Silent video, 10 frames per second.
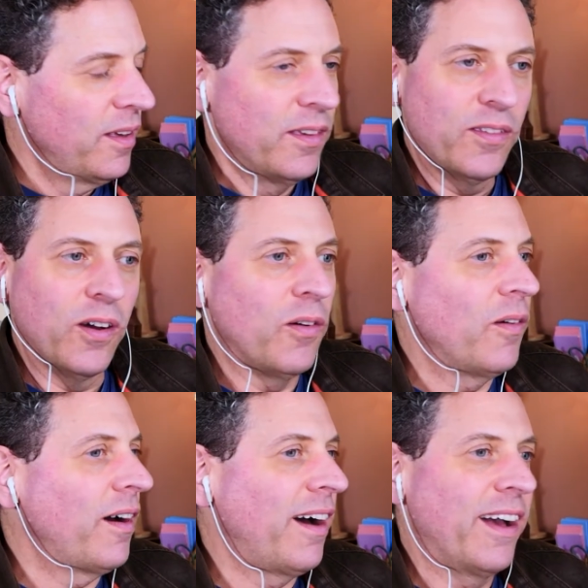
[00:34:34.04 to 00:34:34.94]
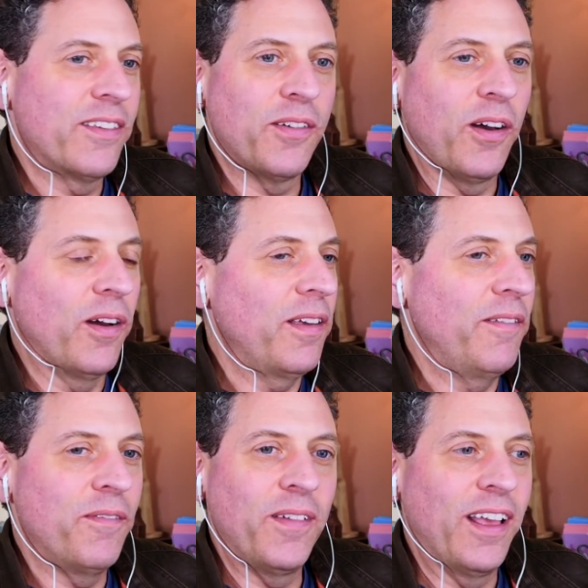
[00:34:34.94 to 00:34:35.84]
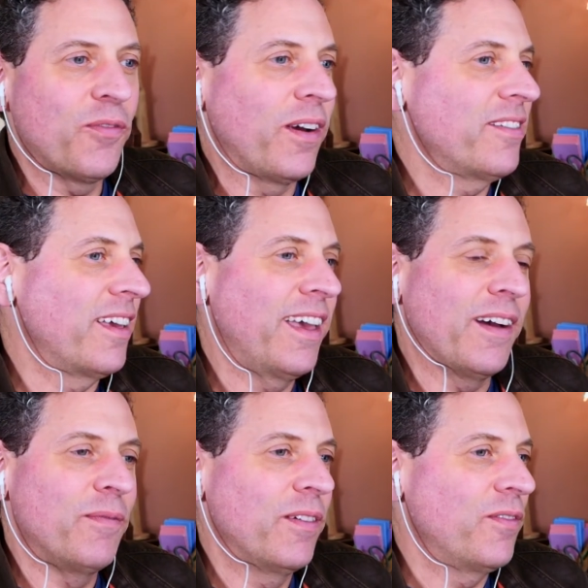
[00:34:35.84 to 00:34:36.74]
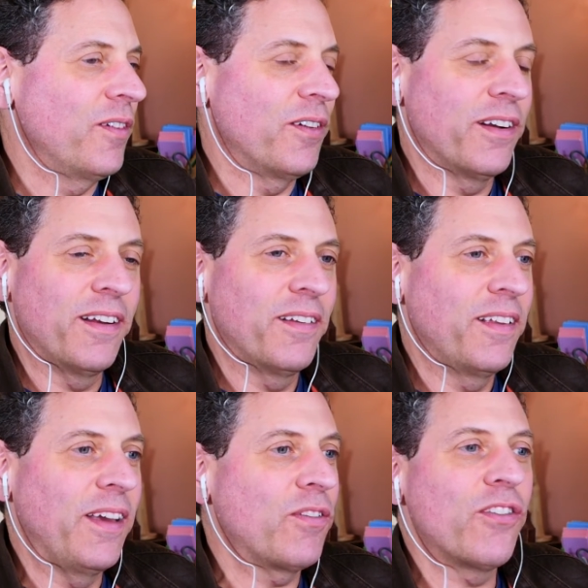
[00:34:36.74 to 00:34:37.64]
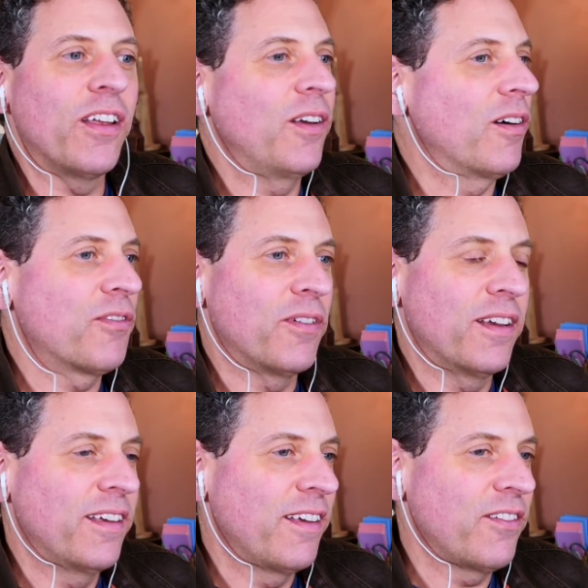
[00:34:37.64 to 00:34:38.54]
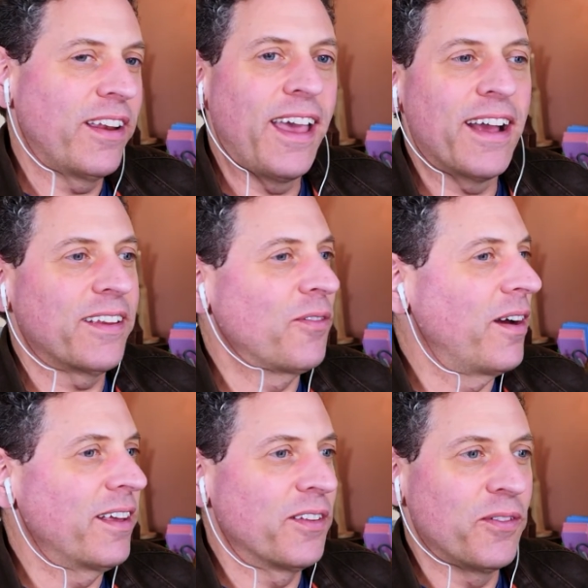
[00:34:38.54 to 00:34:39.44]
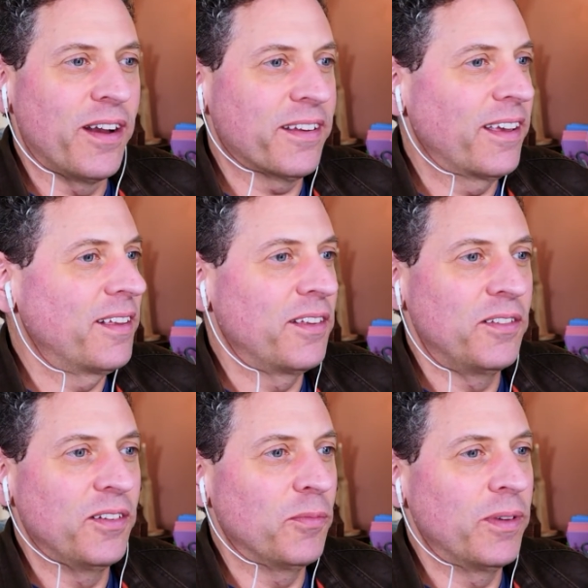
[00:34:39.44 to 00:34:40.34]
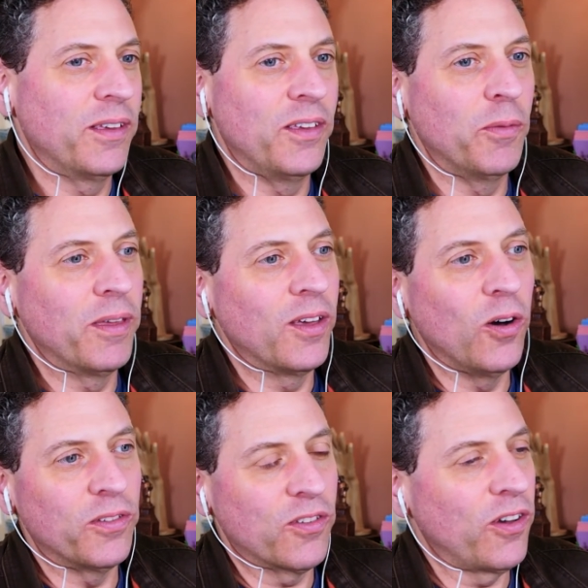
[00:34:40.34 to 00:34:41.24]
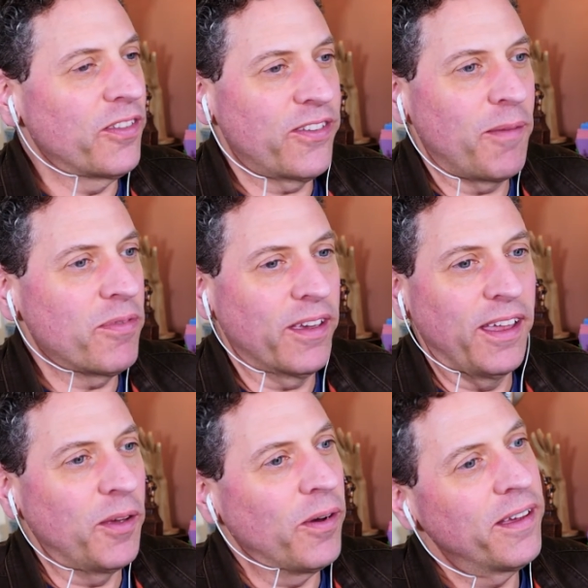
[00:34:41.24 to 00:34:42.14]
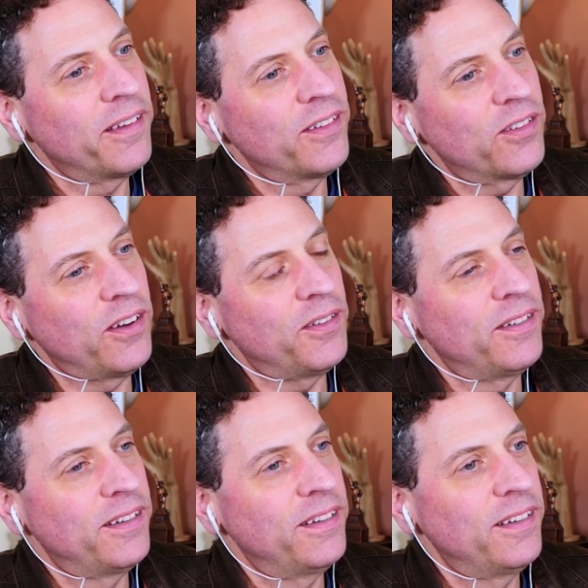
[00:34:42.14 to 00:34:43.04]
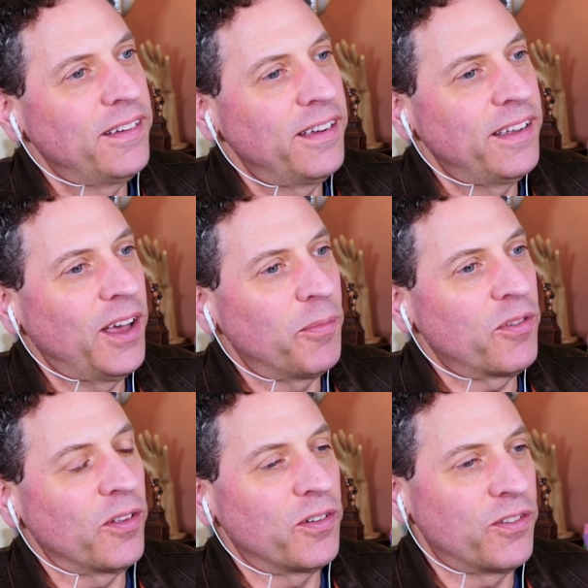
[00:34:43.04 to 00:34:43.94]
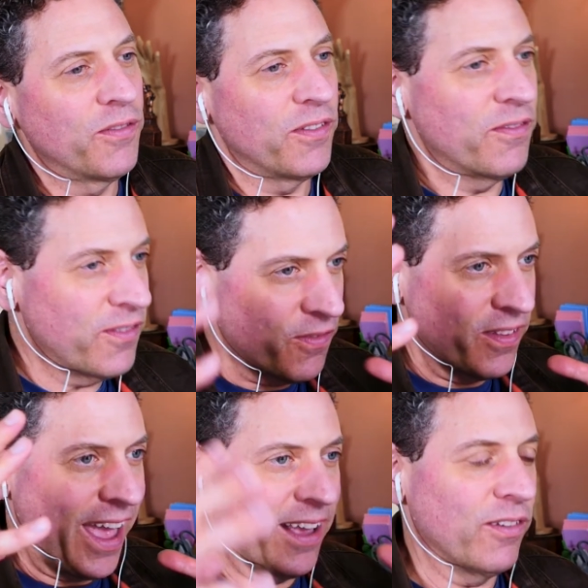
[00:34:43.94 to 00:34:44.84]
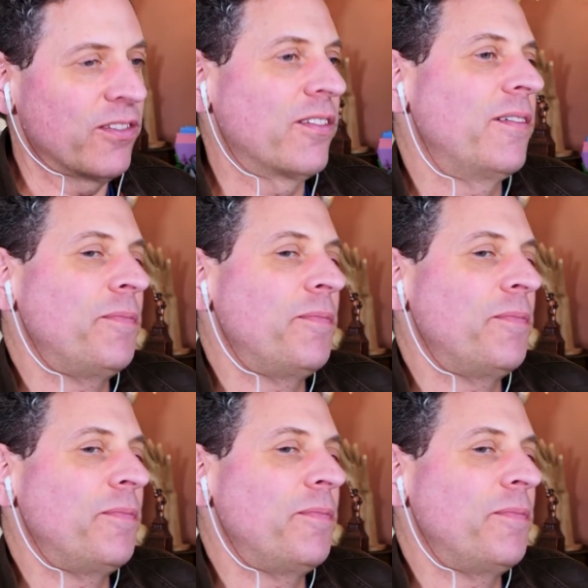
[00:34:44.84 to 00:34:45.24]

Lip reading: So that's why I say, you have to study all three. Study acting, writing, and directing, and you'll be golden. It's all the same thing anyway. So it helps to learn different angles.